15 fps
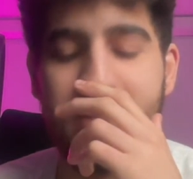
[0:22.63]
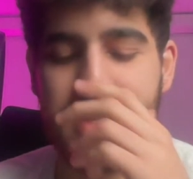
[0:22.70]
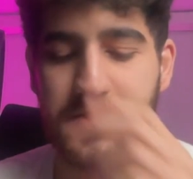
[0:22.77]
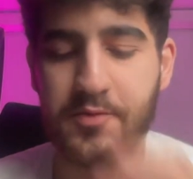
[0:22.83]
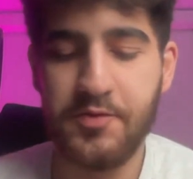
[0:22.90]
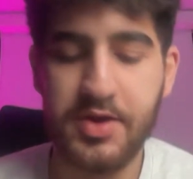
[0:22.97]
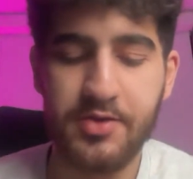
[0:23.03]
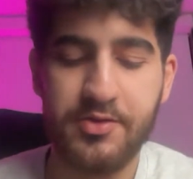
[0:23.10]

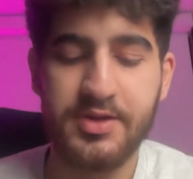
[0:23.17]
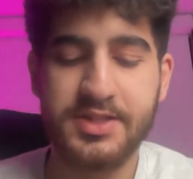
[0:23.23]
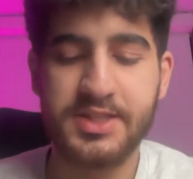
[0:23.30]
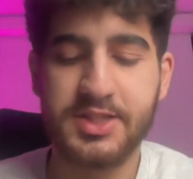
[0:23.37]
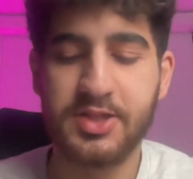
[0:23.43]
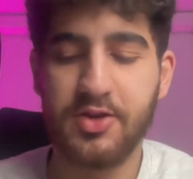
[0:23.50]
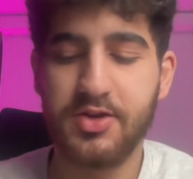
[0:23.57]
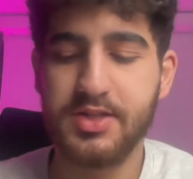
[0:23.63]
we're
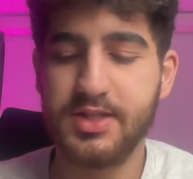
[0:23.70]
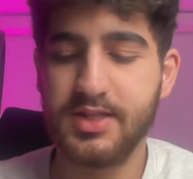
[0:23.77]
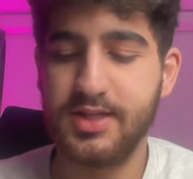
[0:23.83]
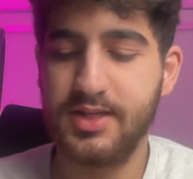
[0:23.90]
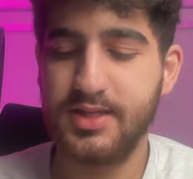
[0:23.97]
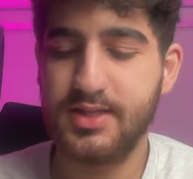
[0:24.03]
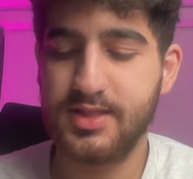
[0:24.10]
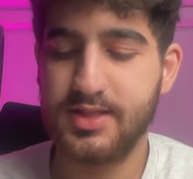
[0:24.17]
starting
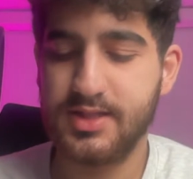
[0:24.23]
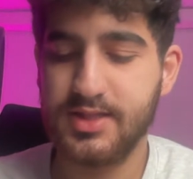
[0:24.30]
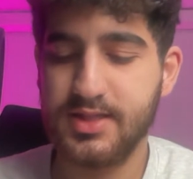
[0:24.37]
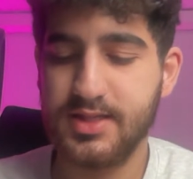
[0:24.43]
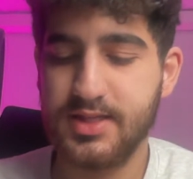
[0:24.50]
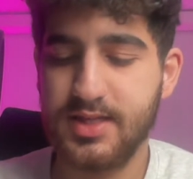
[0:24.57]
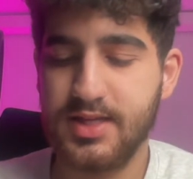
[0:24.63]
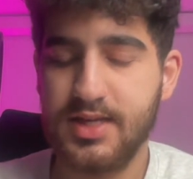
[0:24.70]
it
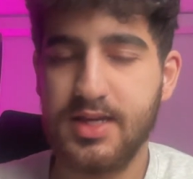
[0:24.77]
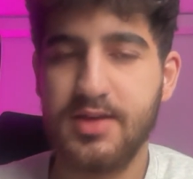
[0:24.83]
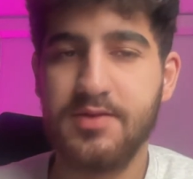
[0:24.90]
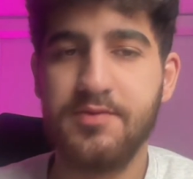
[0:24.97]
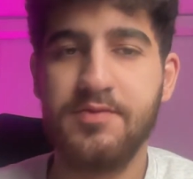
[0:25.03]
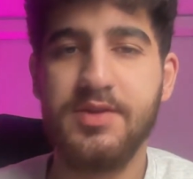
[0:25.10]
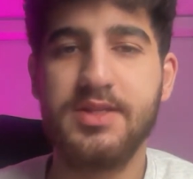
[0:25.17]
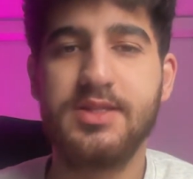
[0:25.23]

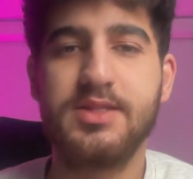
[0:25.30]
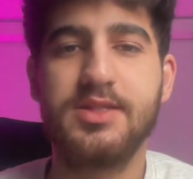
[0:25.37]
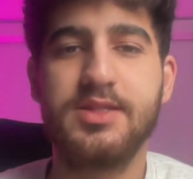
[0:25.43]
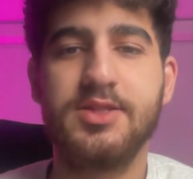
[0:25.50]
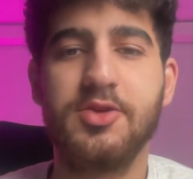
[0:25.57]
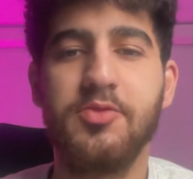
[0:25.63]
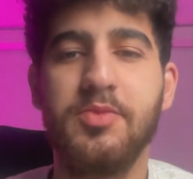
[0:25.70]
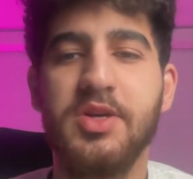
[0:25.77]
with
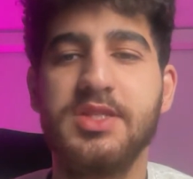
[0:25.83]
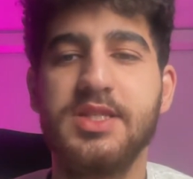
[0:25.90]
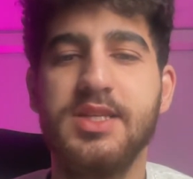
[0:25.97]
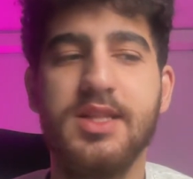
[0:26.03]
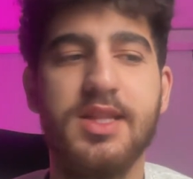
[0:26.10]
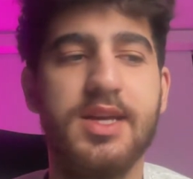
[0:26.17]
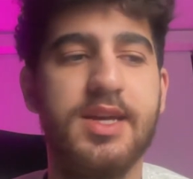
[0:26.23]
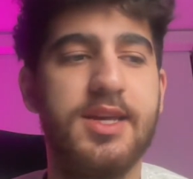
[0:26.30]
so much
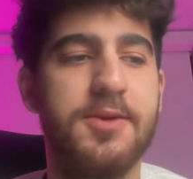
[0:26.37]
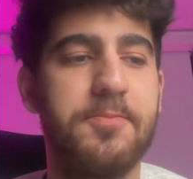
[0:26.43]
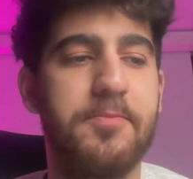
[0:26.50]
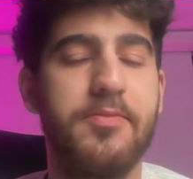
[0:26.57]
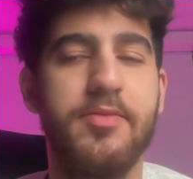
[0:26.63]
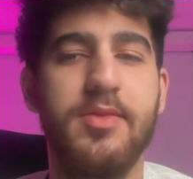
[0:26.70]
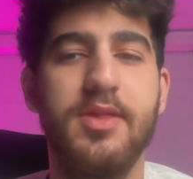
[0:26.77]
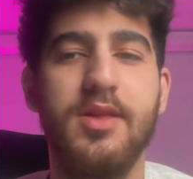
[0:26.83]
delay.
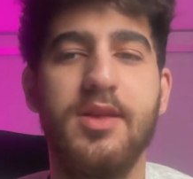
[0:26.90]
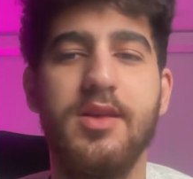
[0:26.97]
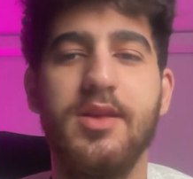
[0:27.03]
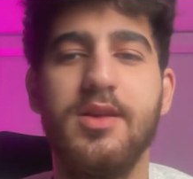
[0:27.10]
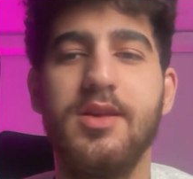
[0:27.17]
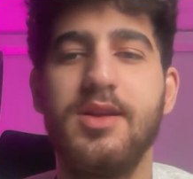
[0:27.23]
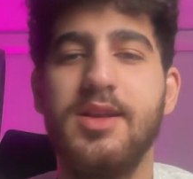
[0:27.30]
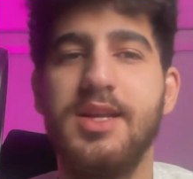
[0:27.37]

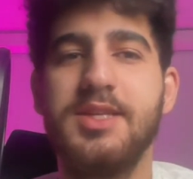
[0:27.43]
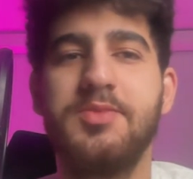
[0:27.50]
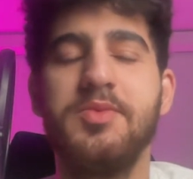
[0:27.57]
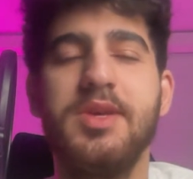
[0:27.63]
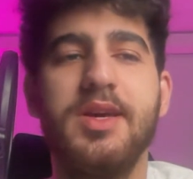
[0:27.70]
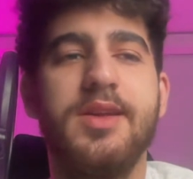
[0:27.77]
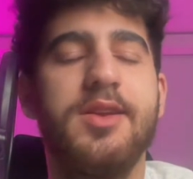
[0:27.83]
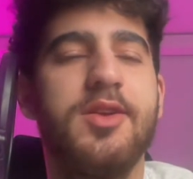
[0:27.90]
Let
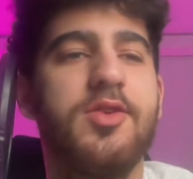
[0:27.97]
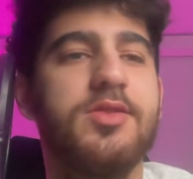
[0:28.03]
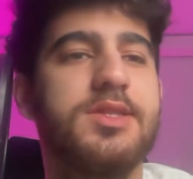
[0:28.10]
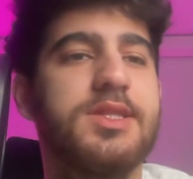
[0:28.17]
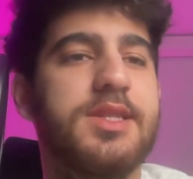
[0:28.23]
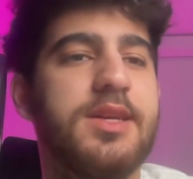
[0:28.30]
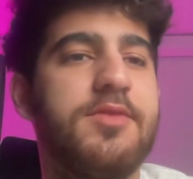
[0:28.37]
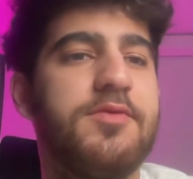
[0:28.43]
me
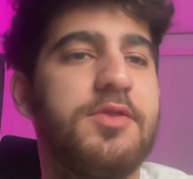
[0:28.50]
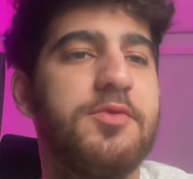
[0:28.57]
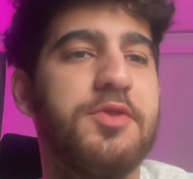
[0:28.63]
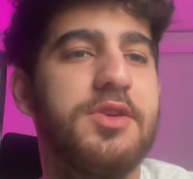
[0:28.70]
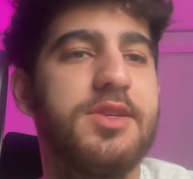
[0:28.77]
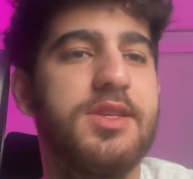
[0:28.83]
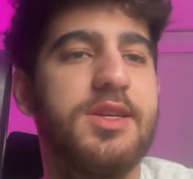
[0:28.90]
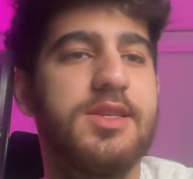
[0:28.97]
announce
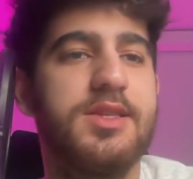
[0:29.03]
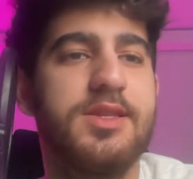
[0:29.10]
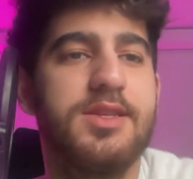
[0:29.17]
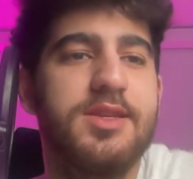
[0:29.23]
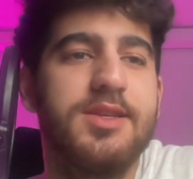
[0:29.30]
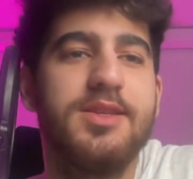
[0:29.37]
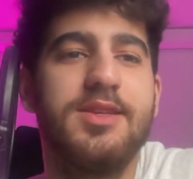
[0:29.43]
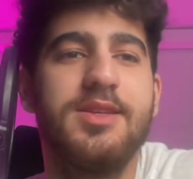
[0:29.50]
everywhere
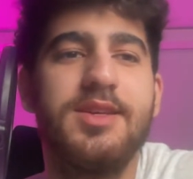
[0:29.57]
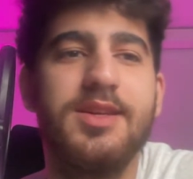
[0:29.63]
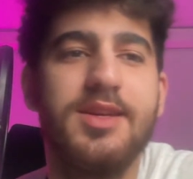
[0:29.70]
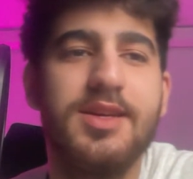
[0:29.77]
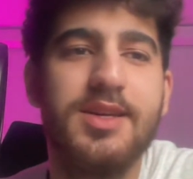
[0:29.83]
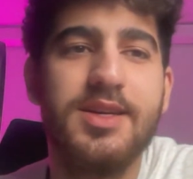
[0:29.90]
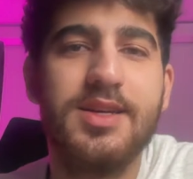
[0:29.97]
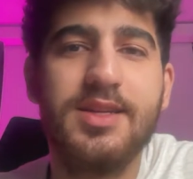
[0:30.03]
that
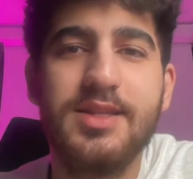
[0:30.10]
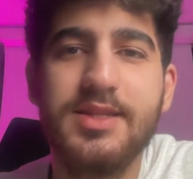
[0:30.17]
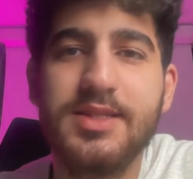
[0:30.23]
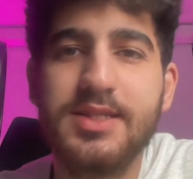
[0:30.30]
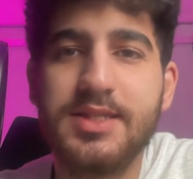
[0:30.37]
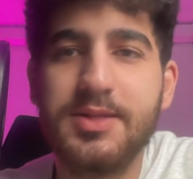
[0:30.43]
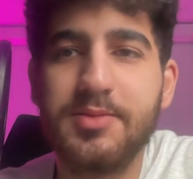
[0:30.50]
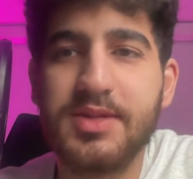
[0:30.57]
this
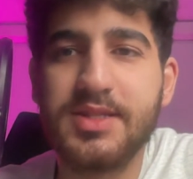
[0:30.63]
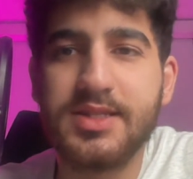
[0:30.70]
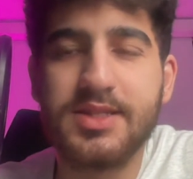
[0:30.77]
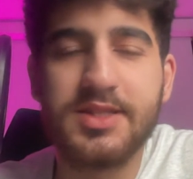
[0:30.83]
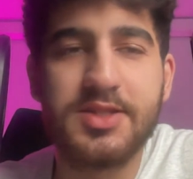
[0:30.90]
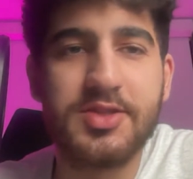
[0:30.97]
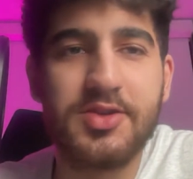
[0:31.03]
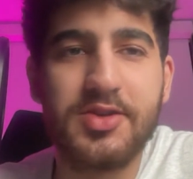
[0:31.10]
stream has
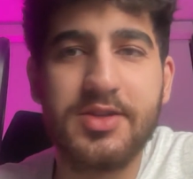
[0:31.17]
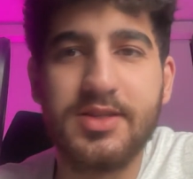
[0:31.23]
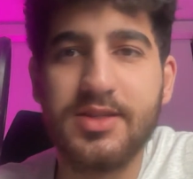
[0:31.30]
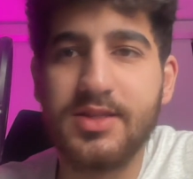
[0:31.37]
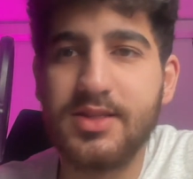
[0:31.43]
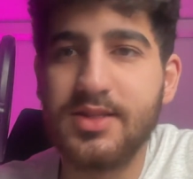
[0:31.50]
started.